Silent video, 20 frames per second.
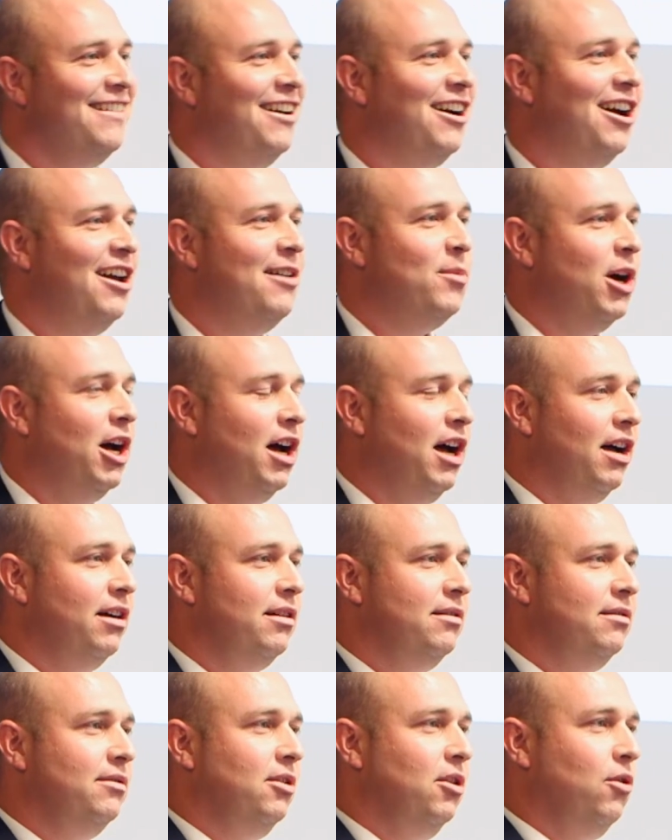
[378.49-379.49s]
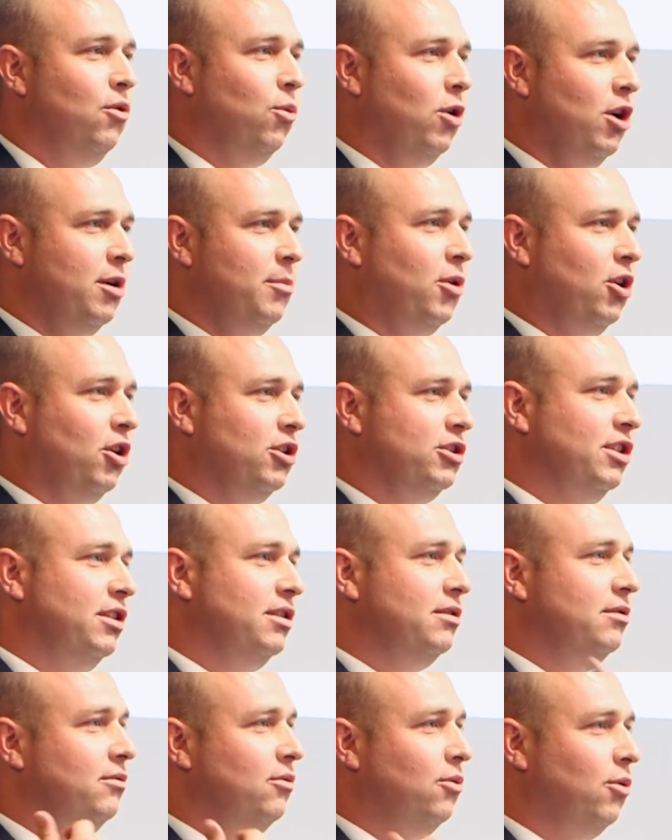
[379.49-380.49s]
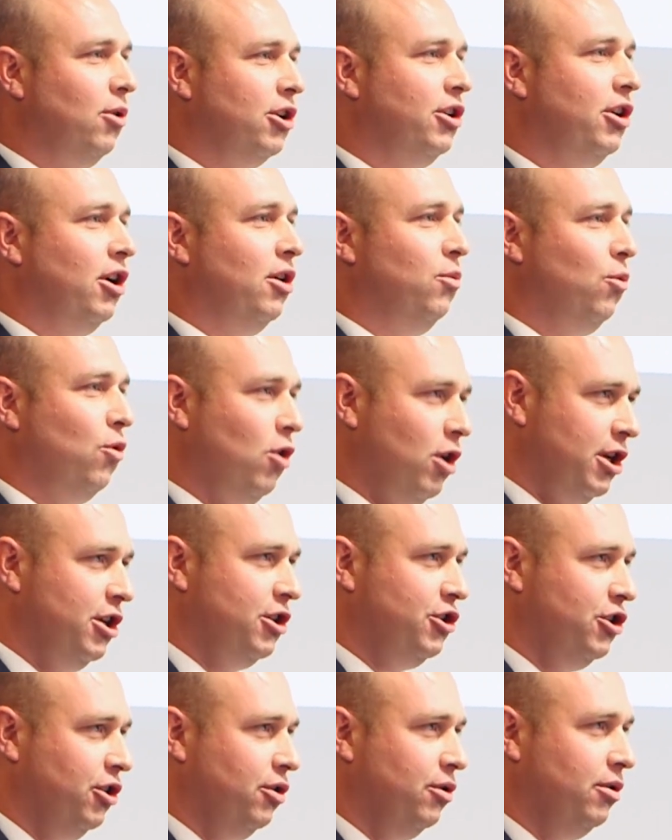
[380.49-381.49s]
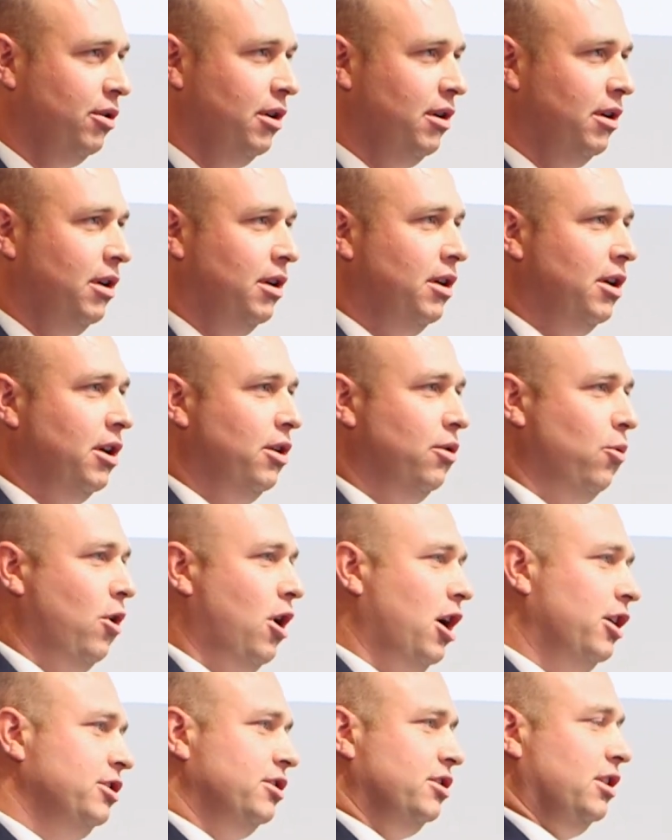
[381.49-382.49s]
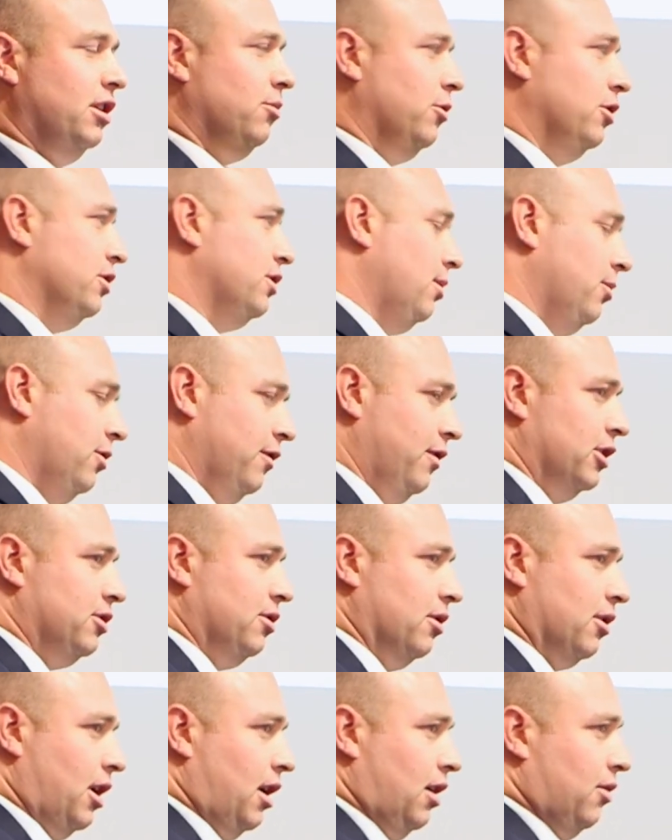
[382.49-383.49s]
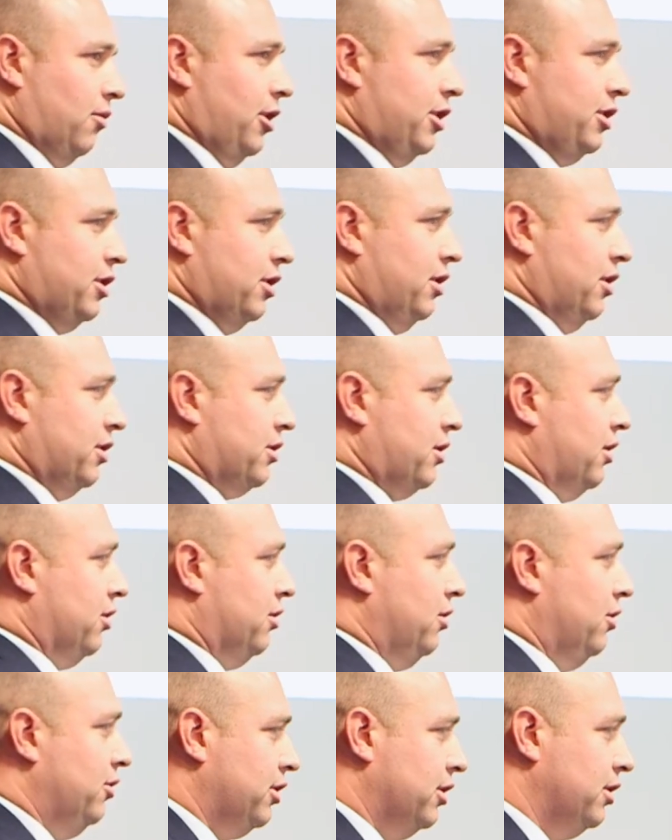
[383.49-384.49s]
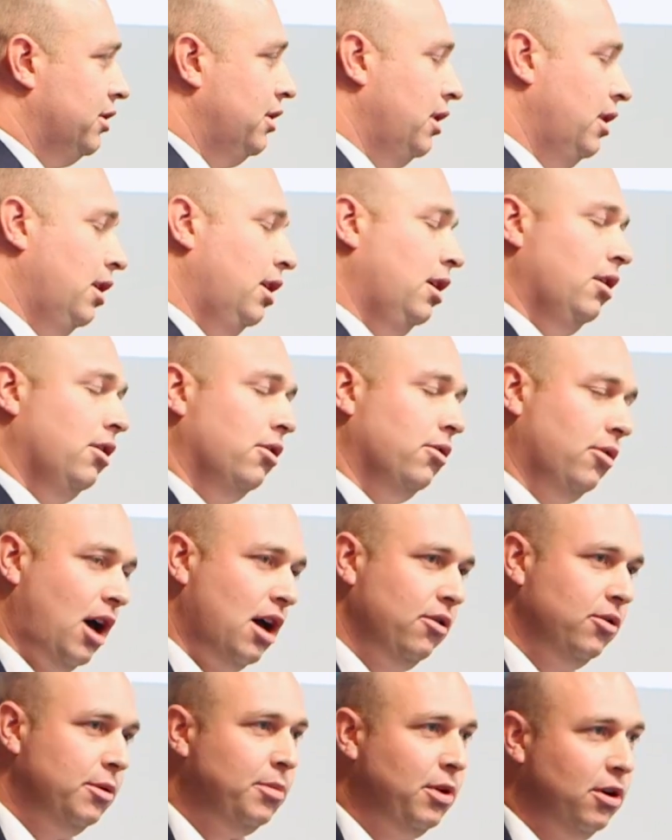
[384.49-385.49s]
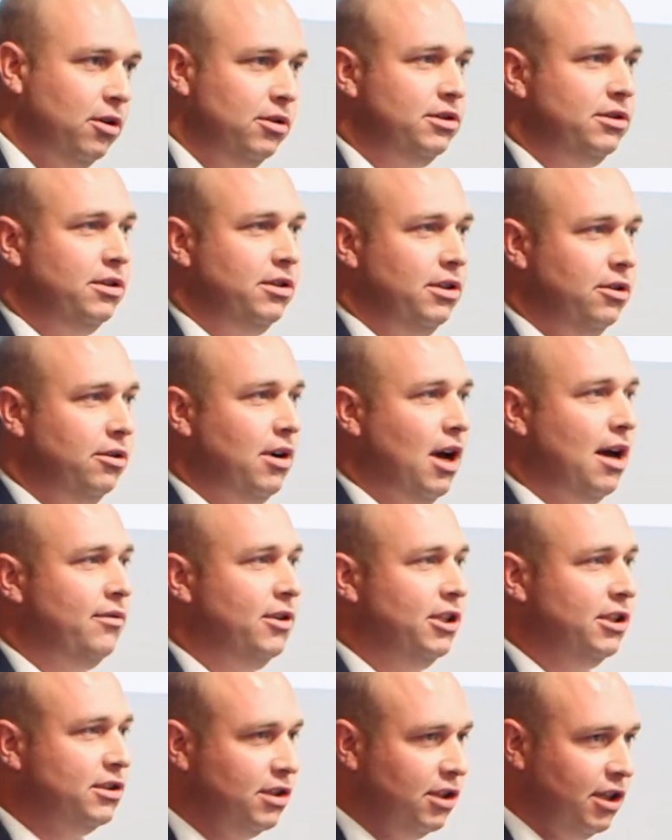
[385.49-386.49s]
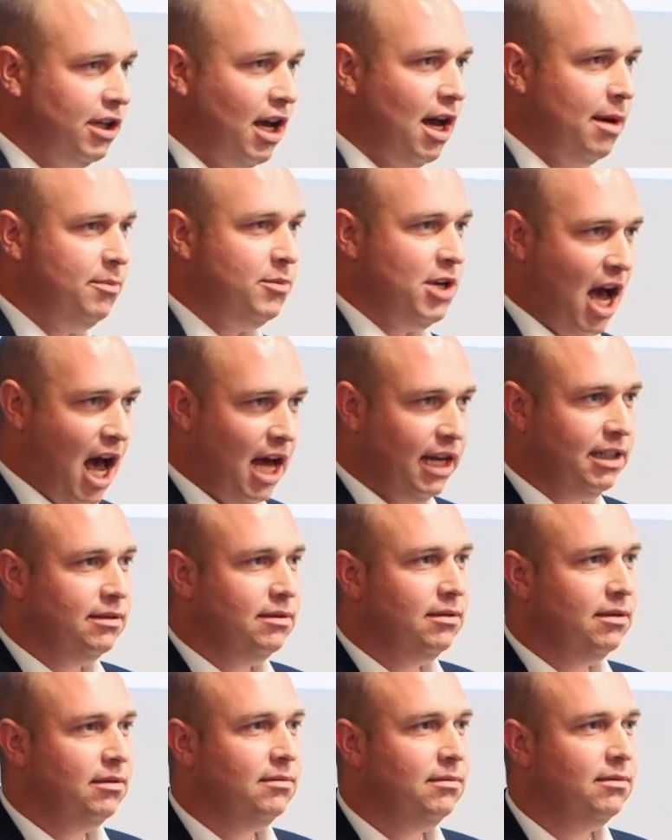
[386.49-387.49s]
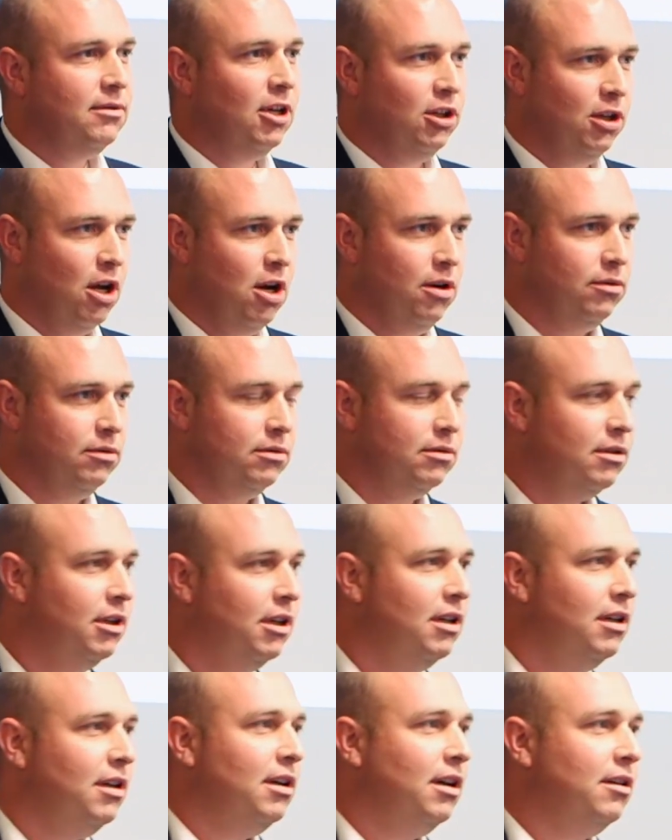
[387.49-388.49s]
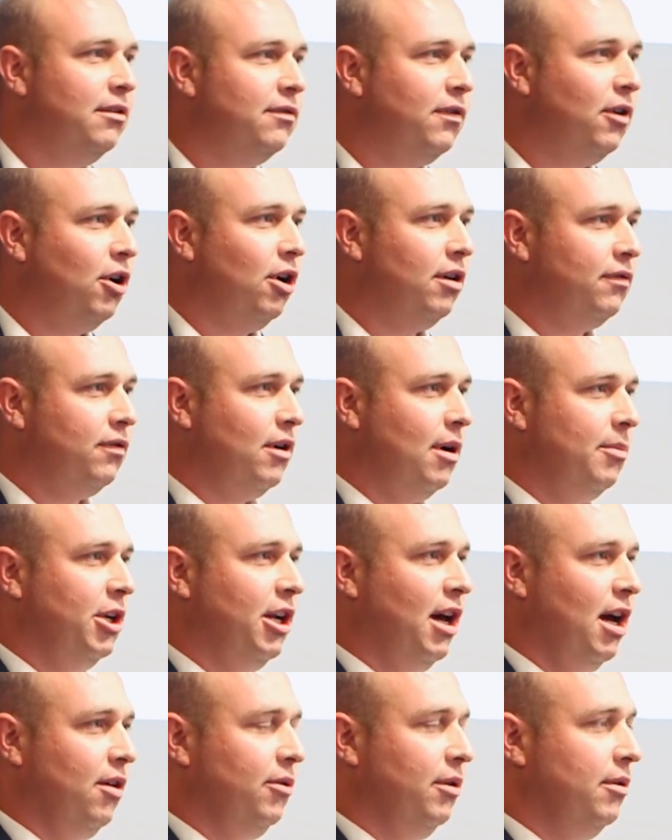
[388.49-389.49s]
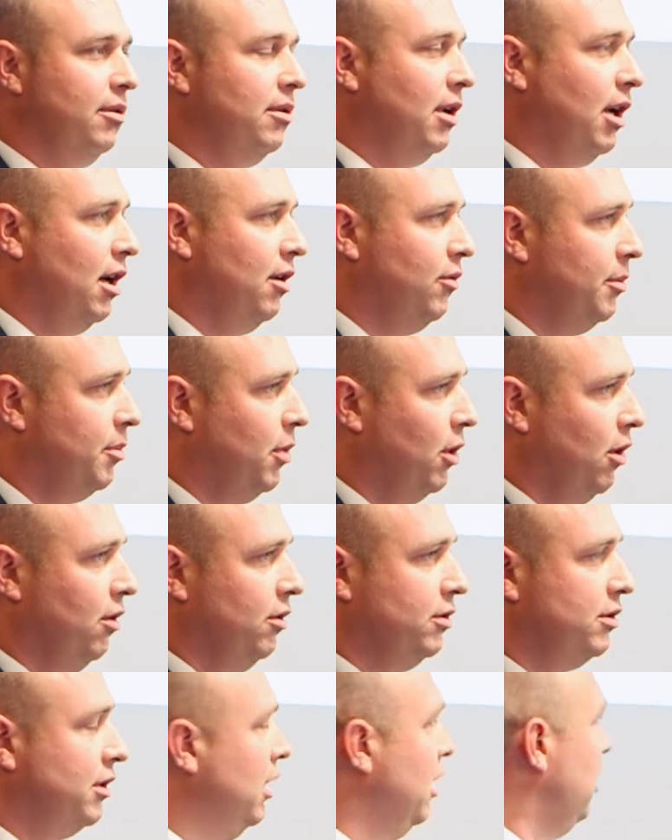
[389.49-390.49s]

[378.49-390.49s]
I'm one person working on one issue in Washington where some of us are kind of reaching this conclusion. Well, I would pose to you, obviously, I'm not alone. And far from it, I would pose.